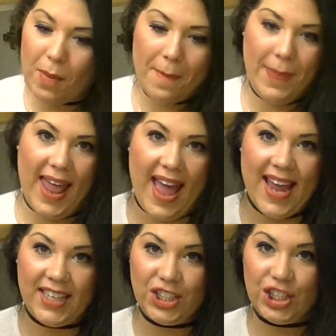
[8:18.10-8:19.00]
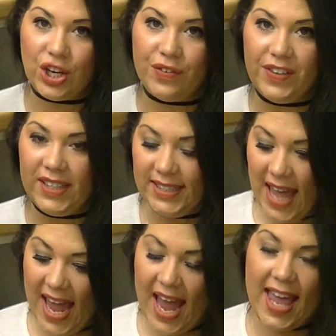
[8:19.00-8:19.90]
my bleach,
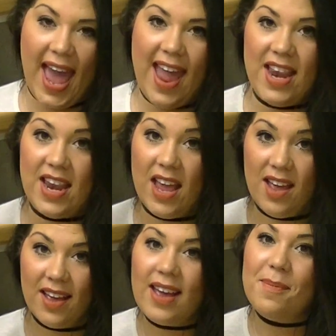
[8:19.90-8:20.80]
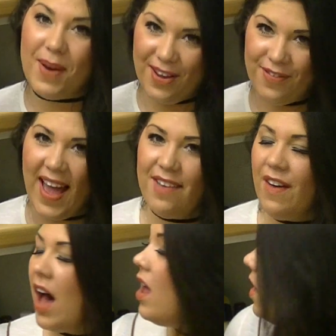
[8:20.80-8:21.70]
obviously, again, blue flavour.